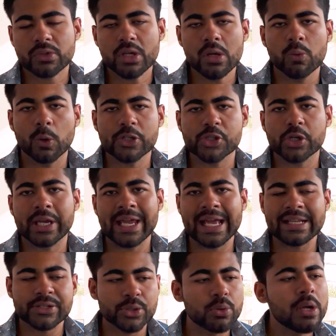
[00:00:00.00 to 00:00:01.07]
what you
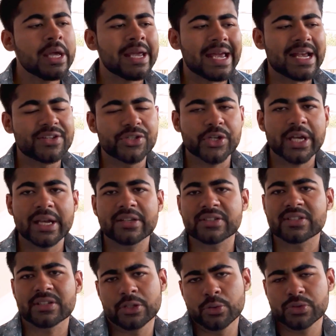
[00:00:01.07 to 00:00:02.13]
can do is you can
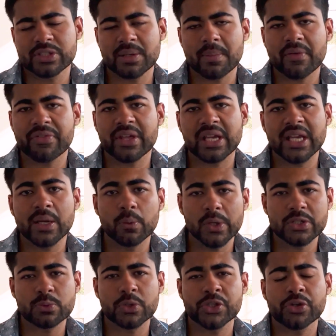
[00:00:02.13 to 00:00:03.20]
use some of the
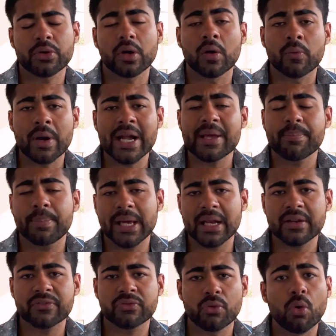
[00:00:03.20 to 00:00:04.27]
keywords which you're already
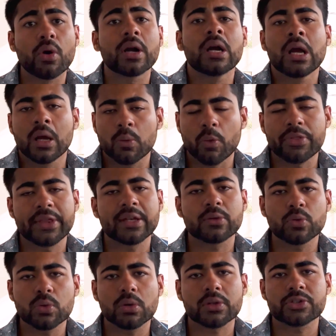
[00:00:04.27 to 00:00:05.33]
bidding for within
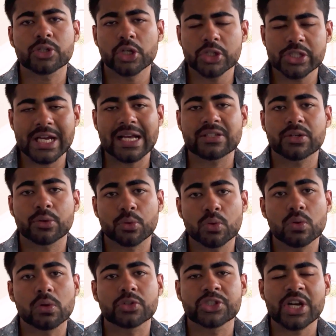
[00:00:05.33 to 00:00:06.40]
Google search ads or
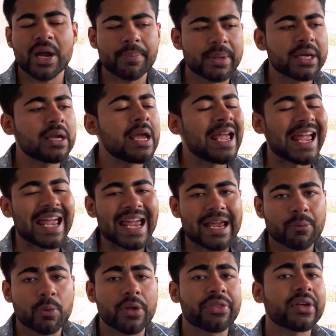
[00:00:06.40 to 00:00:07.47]
Google shopping
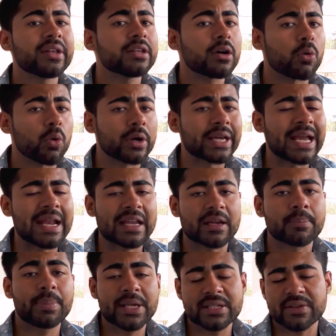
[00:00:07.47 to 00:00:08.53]
within the
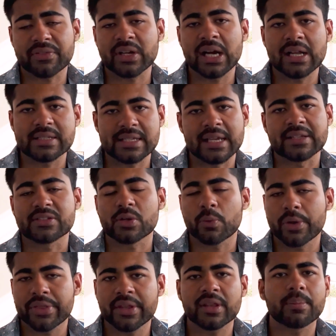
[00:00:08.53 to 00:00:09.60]
organic piece of content. So
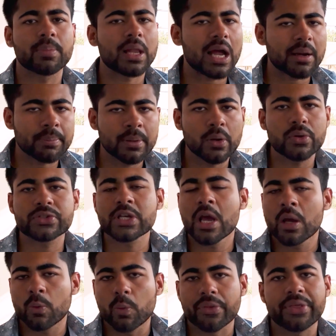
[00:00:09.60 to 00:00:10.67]
within the blog post,
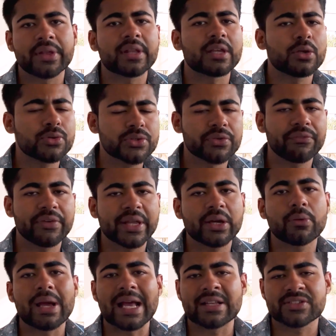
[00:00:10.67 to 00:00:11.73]
within the YouTube
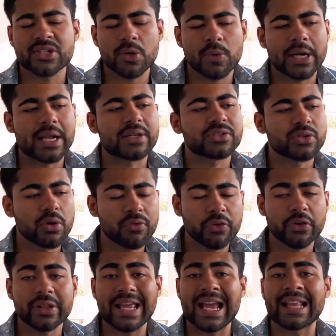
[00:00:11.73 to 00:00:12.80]
video, and so on and so
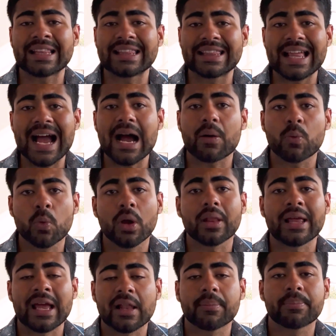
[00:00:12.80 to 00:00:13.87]
forth. And that will
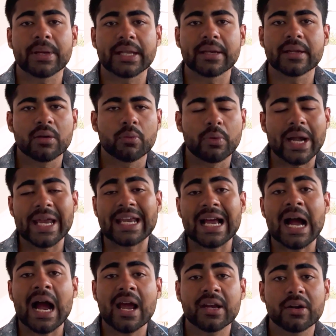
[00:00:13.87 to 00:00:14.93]
help it rank
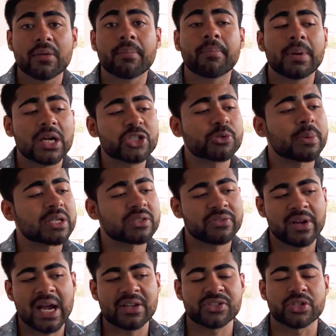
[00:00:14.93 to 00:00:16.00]
higher much, much
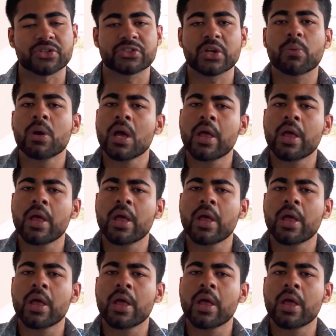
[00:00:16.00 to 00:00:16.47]
faster. So